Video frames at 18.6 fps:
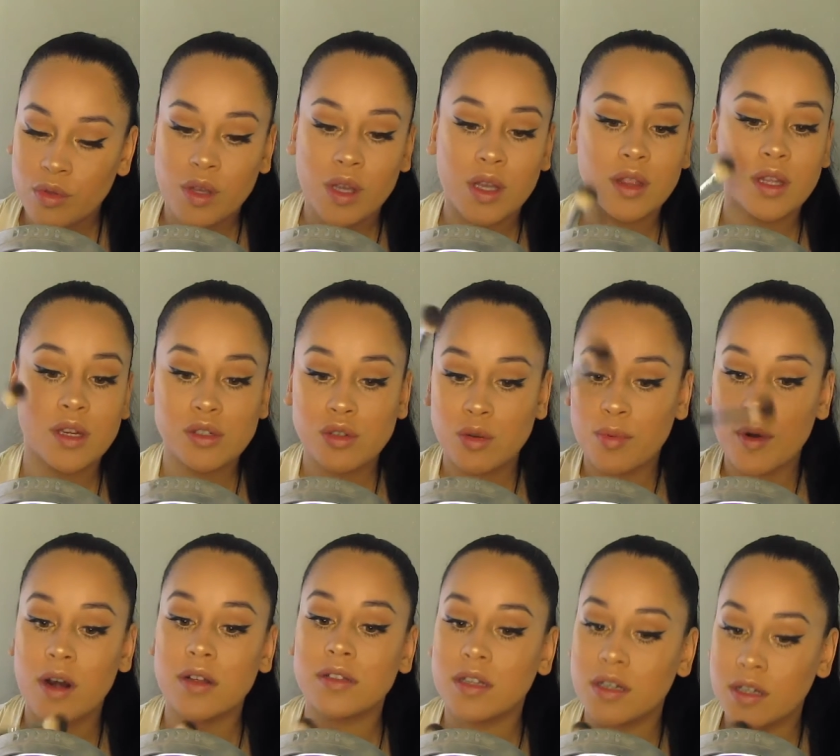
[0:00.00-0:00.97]
And there's no
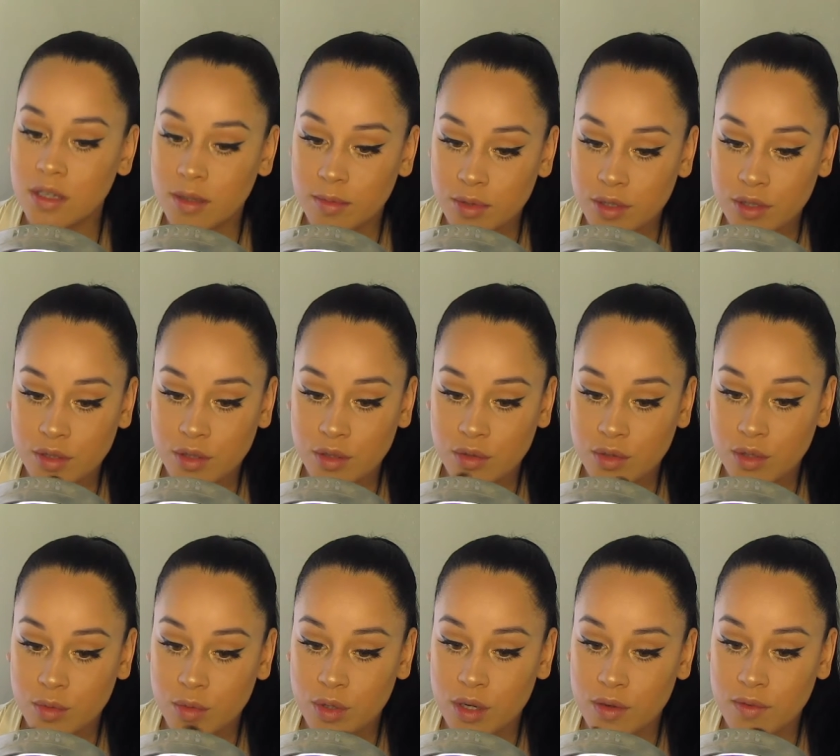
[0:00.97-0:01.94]
product on here, I'm just
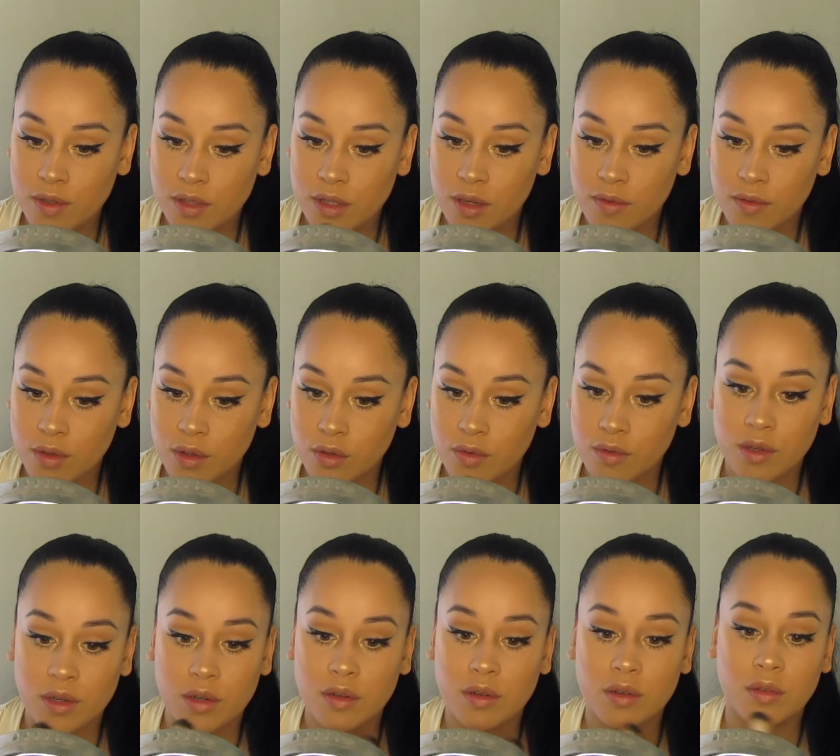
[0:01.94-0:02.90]
using whatever's left
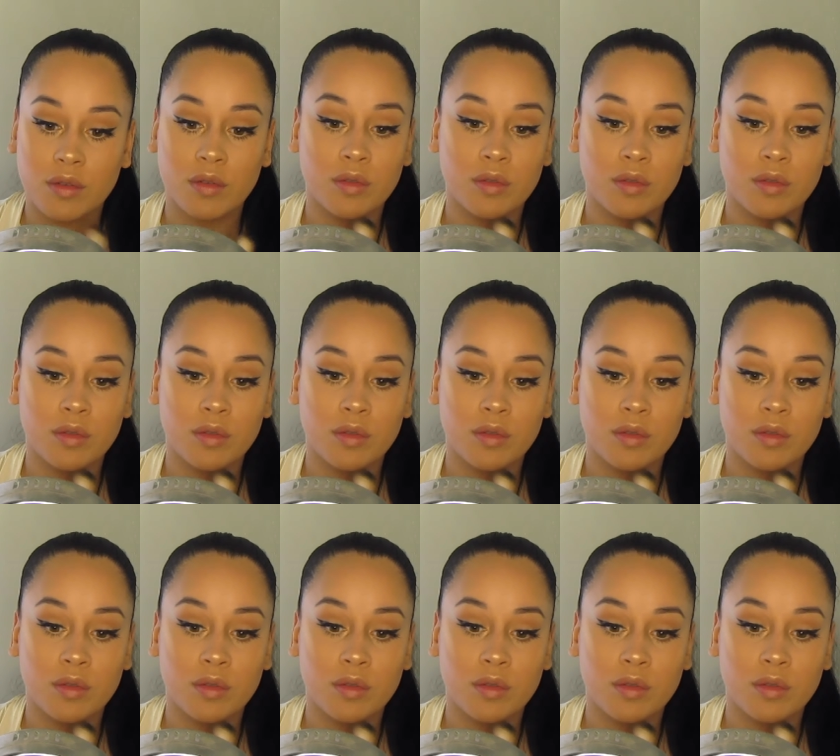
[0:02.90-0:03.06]
over.